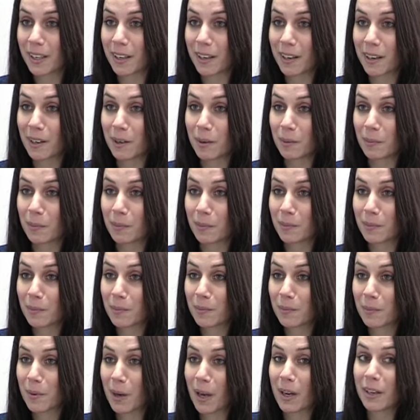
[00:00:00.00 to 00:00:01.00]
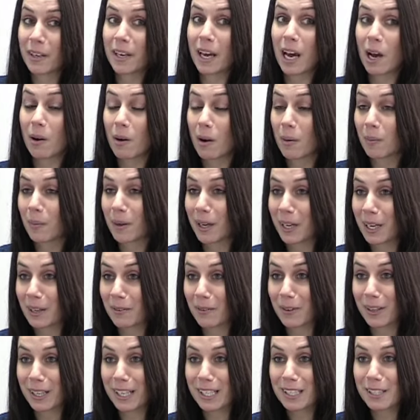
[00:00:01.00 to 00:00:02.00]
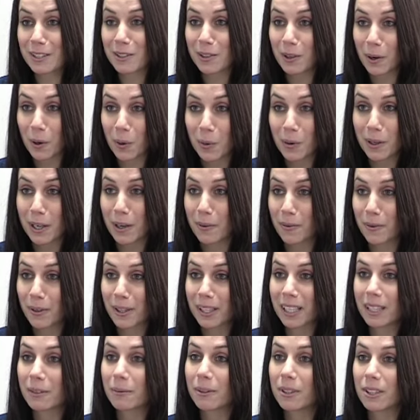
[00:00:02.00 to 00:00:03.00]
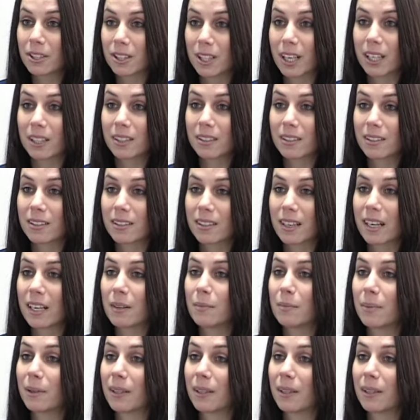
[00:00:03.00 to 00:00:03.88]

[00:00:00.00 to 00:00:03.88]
And now I'm getting ready to go, and I really wish I could stay,